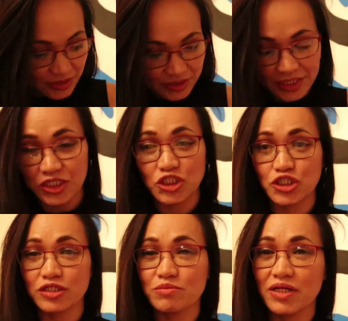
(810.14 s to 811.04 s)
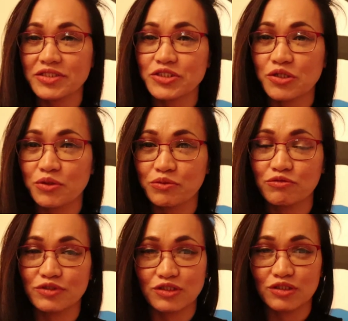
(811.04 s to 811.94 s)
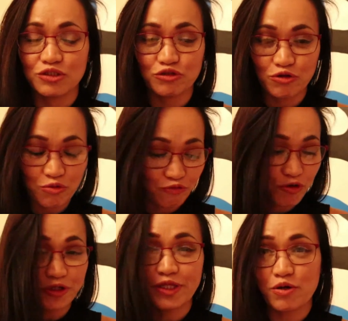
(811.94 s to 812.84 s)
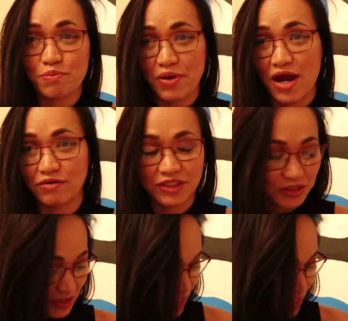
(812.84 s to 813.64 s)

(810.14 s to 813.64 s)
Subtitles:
ladies and gentlemen, so for the comparison,